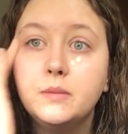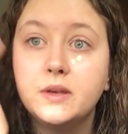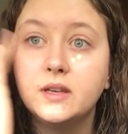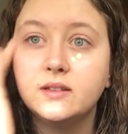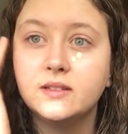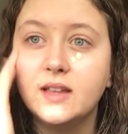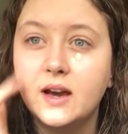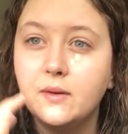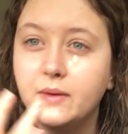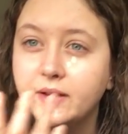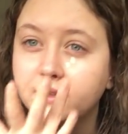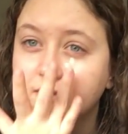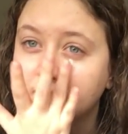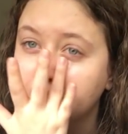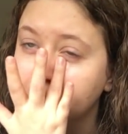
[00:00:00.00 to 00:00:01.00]
because that
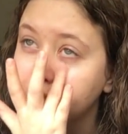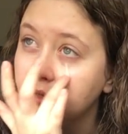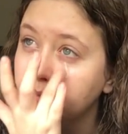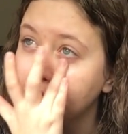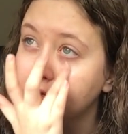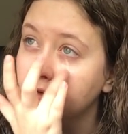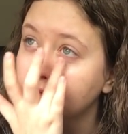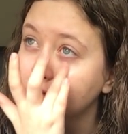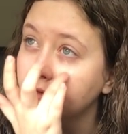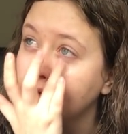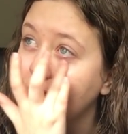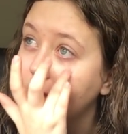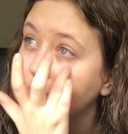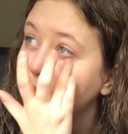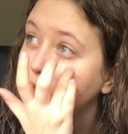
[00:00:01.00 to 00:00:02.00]
way some people who
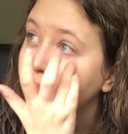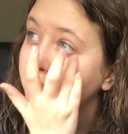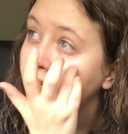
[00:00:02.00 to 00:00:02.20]
happen to